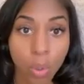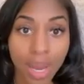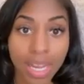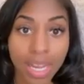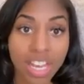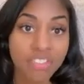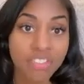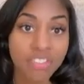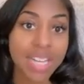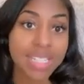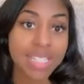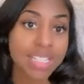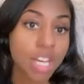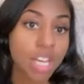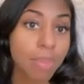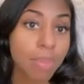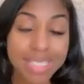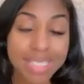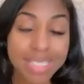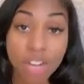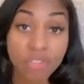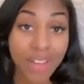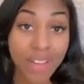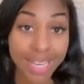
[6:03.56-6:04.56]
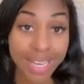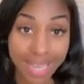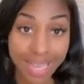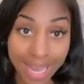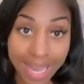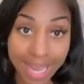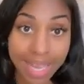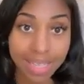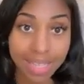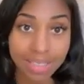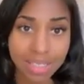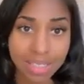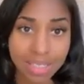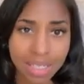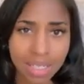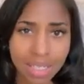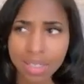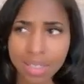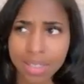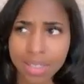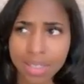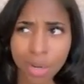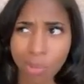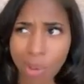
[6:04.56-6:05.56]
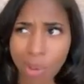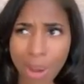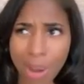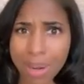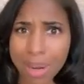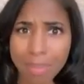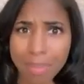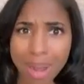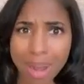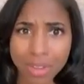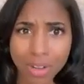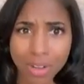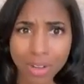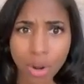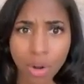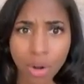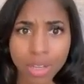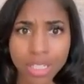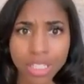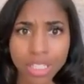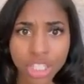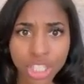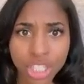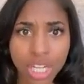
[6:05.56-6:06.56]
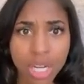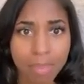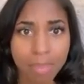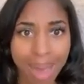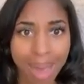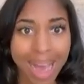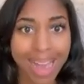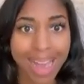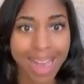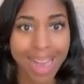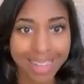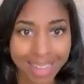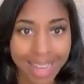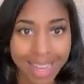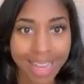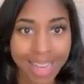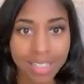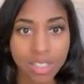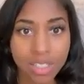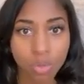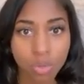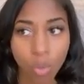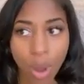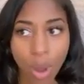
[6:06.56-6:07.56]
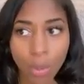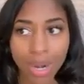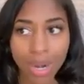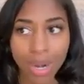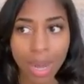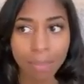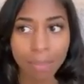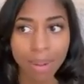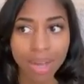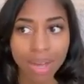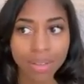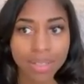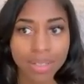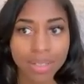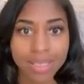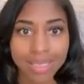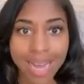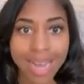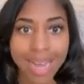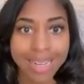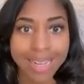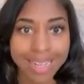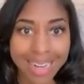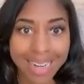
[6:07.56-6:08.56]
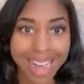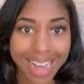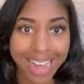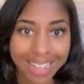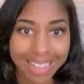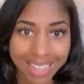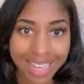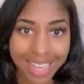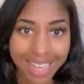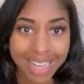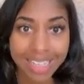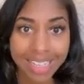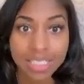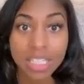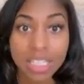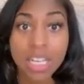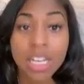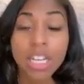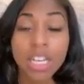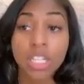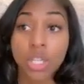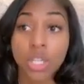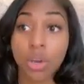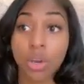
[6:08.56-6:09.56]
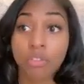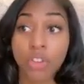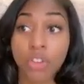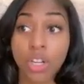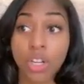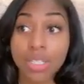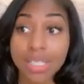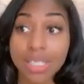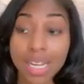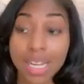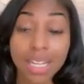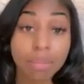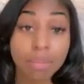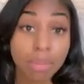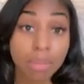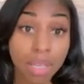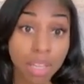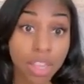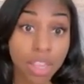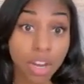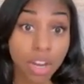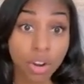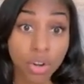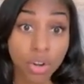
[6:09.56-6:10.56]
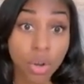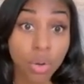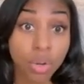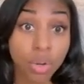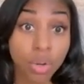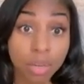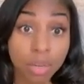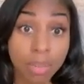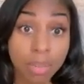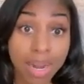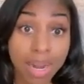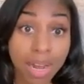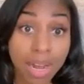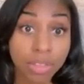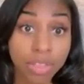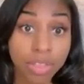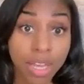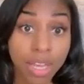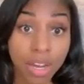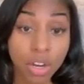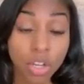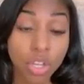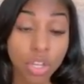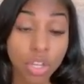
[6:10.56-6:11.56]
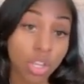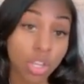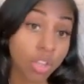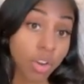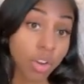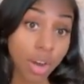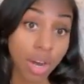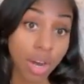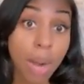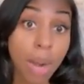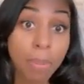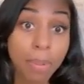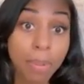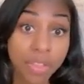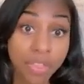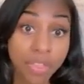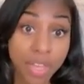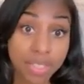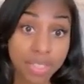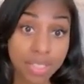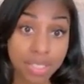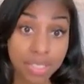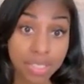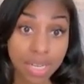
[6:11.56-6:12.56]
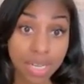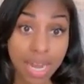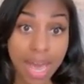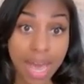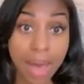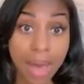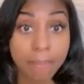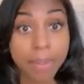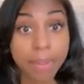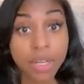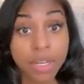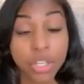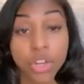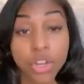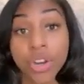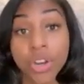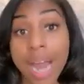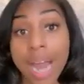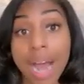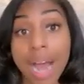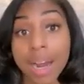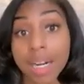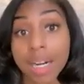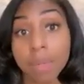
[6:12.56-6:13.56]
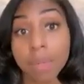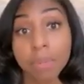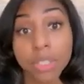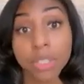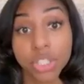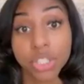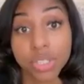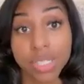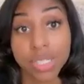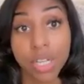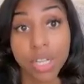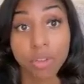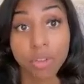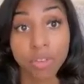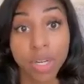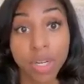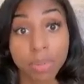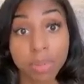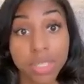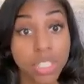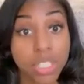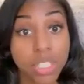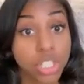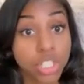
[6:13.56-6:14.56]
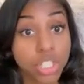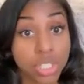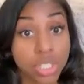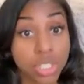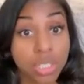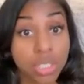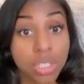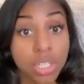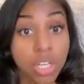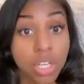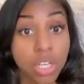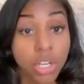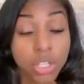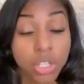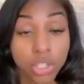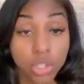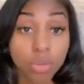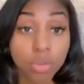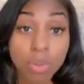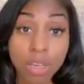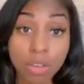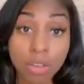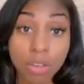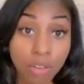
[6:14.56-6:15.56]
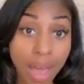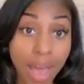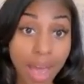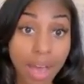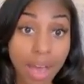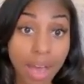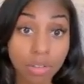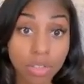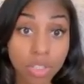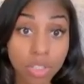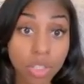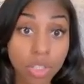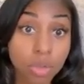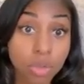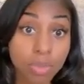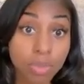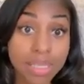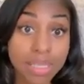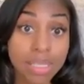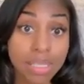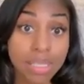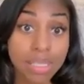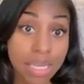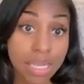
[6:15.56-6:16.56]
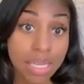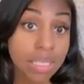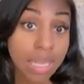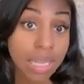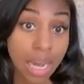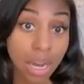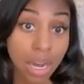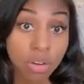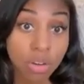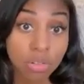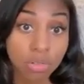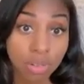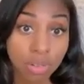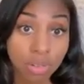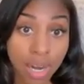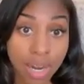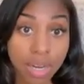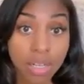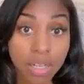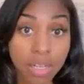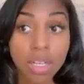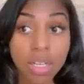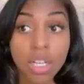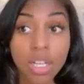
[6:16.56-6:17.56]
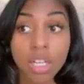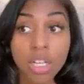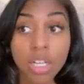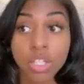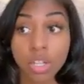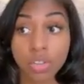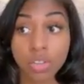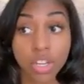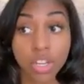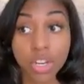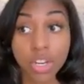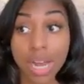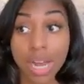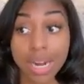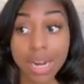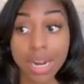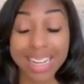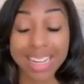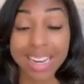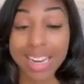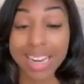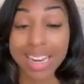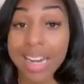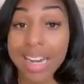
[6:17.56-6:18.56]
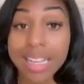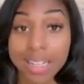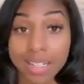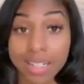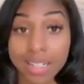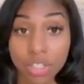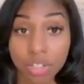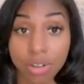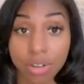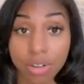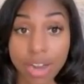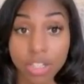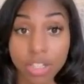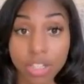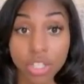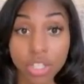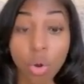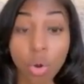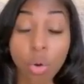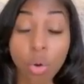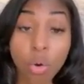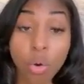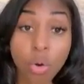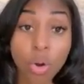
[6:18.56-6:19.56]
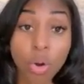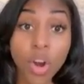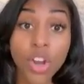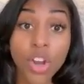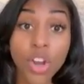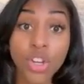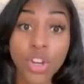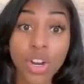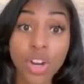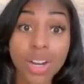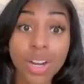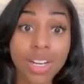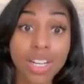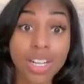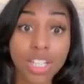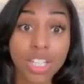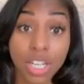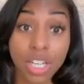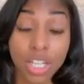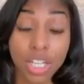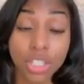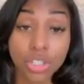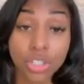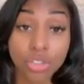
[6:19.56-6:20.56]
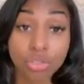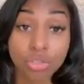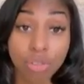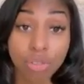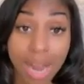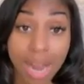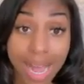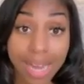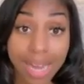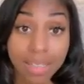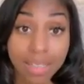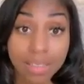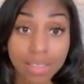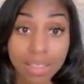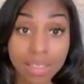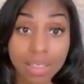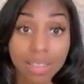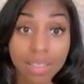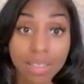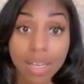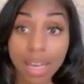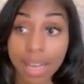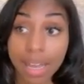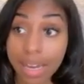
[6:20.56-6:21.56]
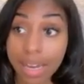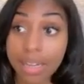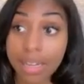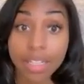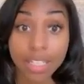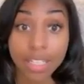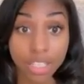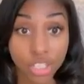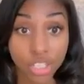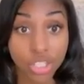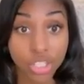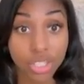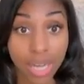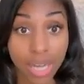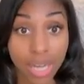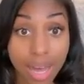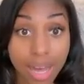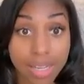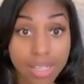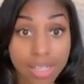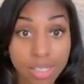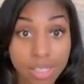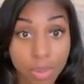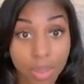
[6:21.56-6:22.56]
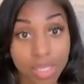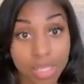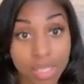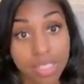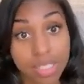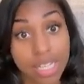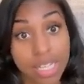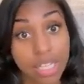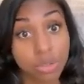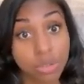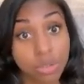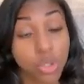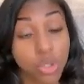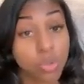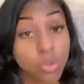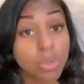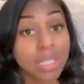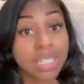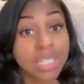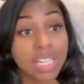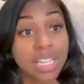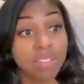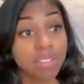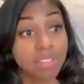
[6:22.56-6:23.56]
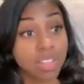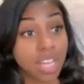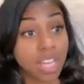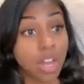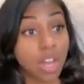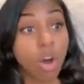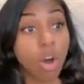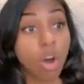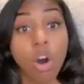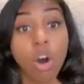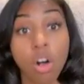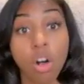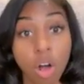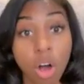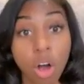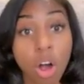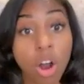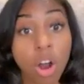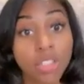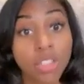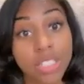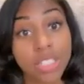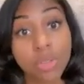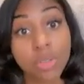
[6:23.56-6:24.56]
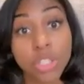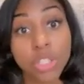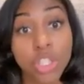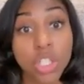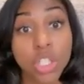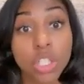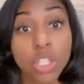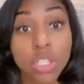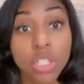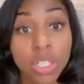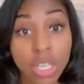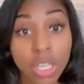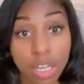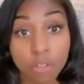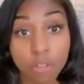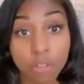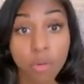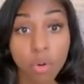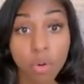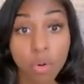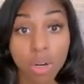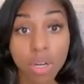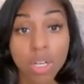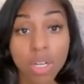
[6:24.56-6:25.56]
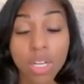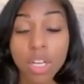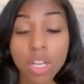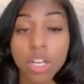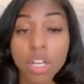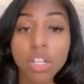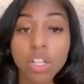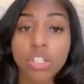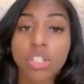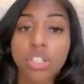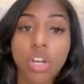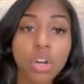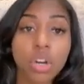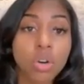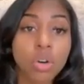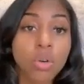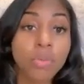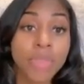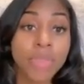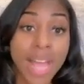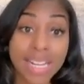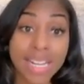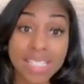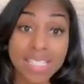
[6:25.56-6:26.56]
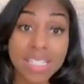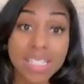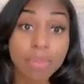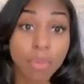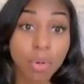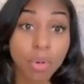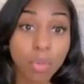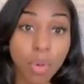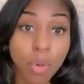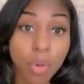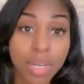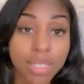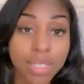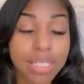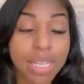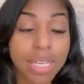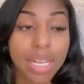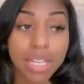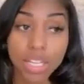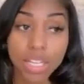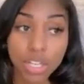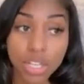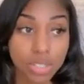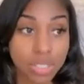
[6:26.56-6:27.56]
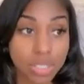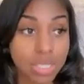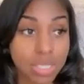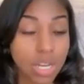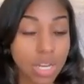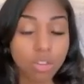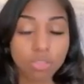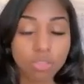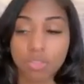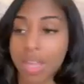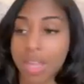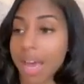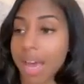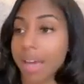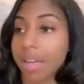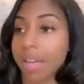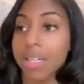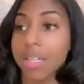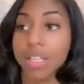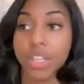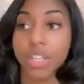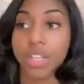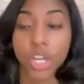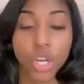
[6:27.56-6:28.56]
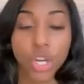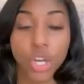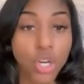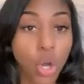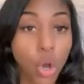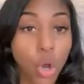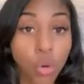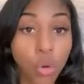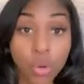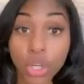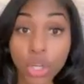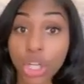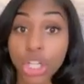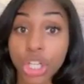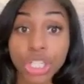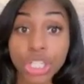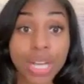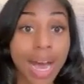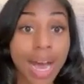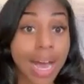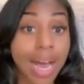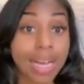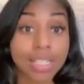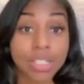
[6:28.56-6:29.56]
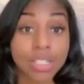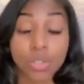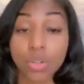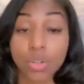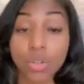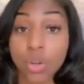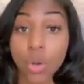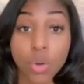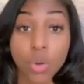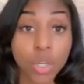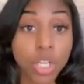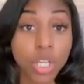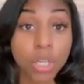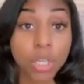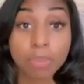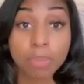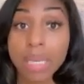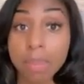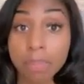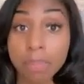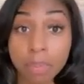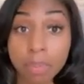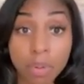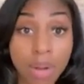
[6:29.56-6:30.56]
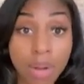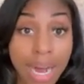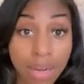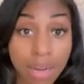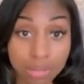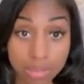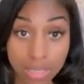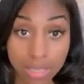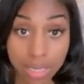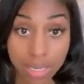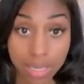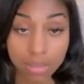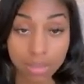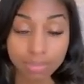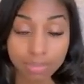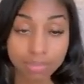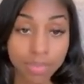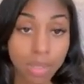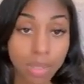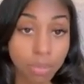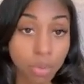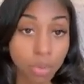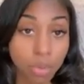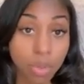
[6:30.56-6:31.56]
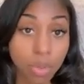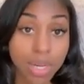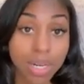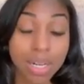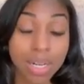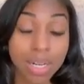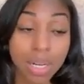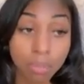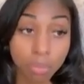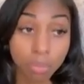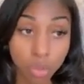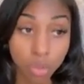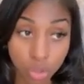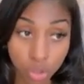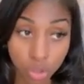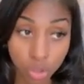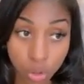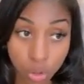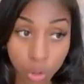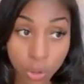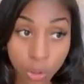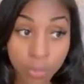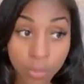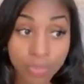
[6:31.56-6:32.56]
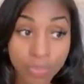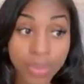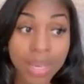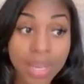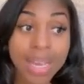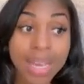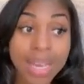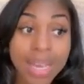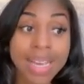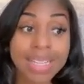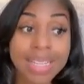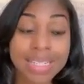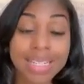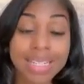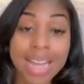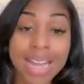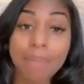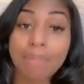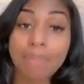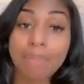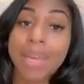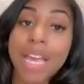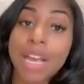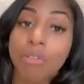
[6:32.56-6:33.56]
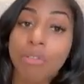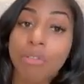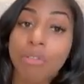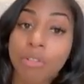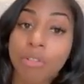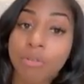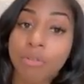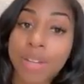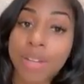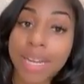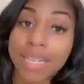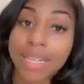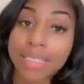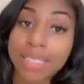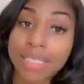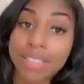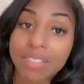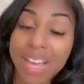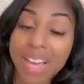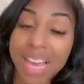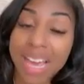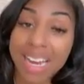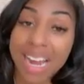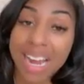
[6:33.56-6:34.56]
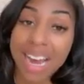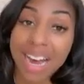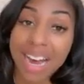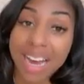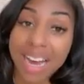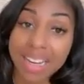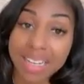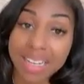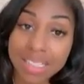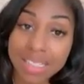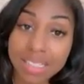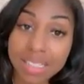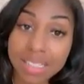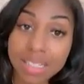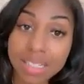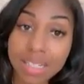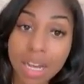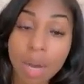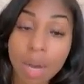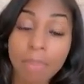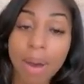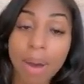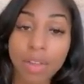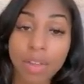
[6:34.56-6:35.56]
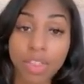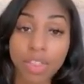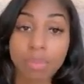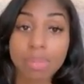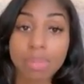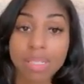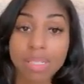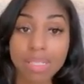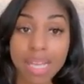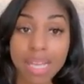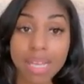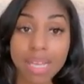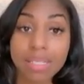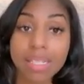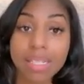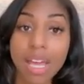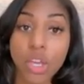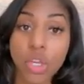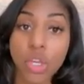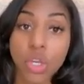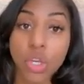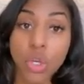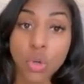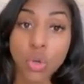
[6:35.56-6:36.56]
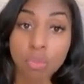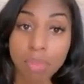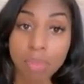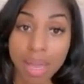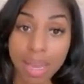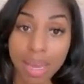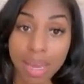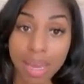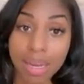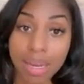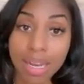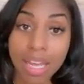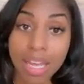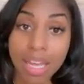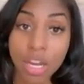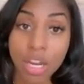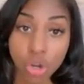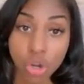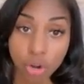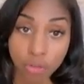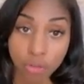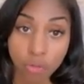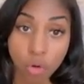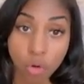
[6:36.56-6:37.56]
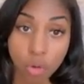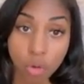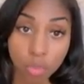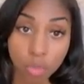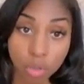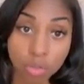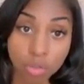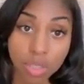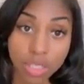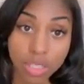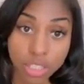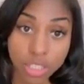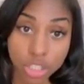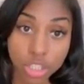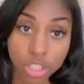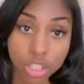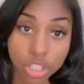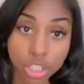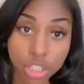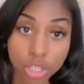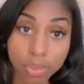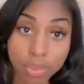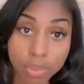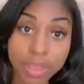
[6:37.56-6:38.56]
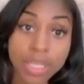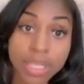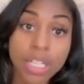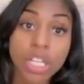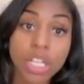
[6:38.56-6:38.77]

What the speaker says: weight. If I tell myself I can't, then why would I bother to go to the gym? I can't. Why would I bother to diet? I can't. So if you're telling me that there are no good men out there, there are a couple of things that's going to happen. You're not going to put yourself in a position to be found, to be seeked out, right? So then you're not going to get any interaction, or you're going to attract ain't-ish guys because that's what you believe that they all are. That's what you're looking for. So that's number one, telling yourself that there are no good guys or no good people out there. Number one. Number two is not being reflective and honest about the mistakes that you made in your former relationship.